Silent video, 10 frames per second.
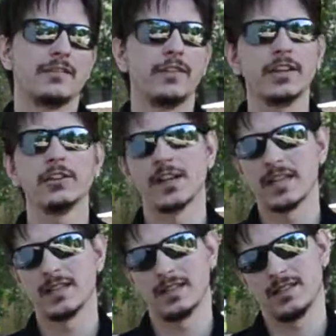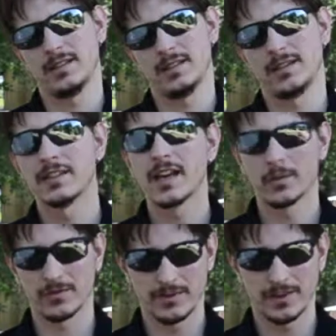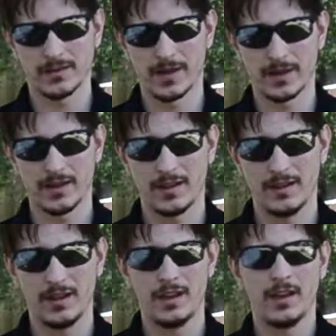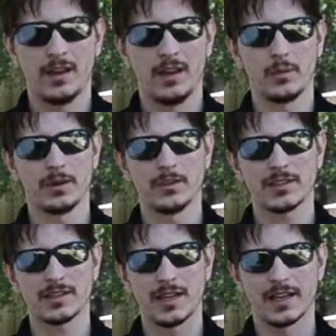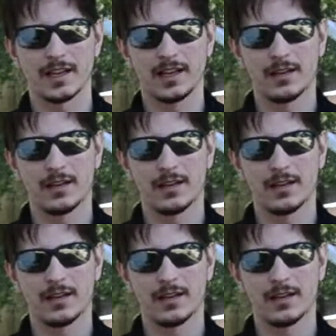figure 8, a downward figure 8. And what it looks like